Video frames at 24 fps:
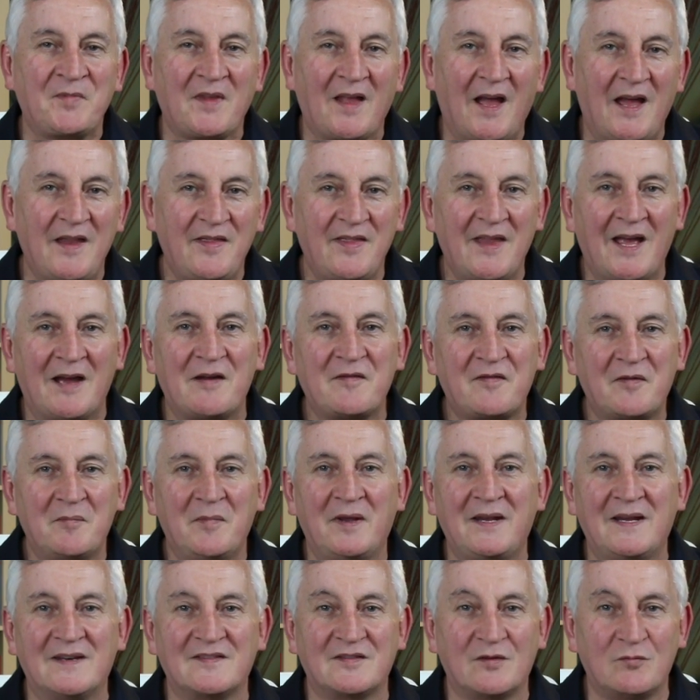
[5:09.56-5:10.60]
And that for
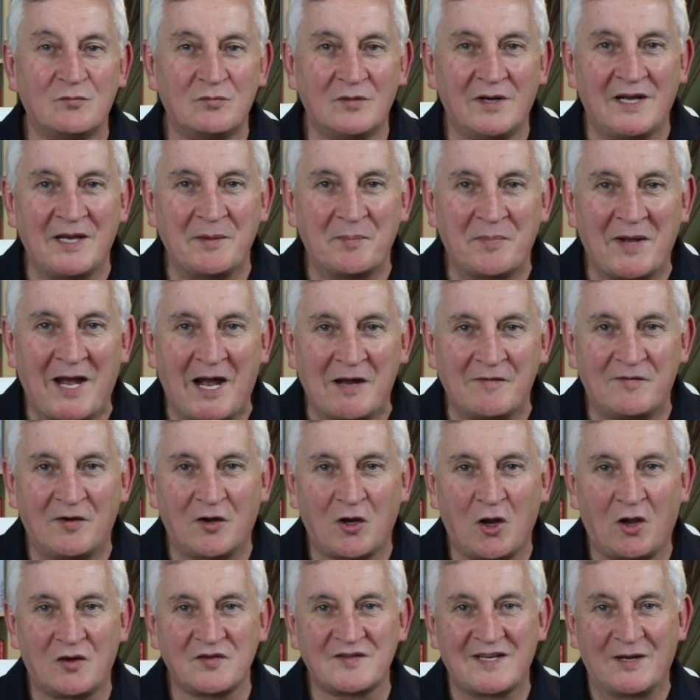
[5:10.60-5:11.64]
me is a really powerful
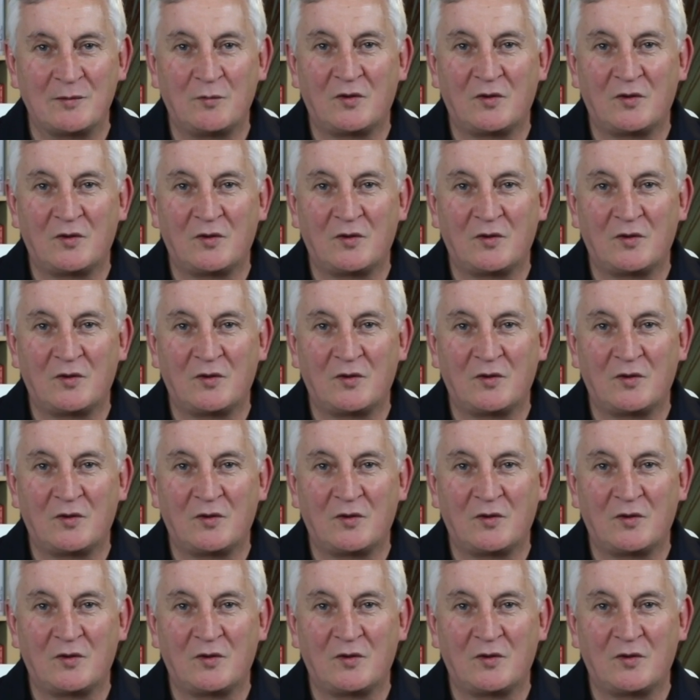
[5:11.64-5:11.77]
concept.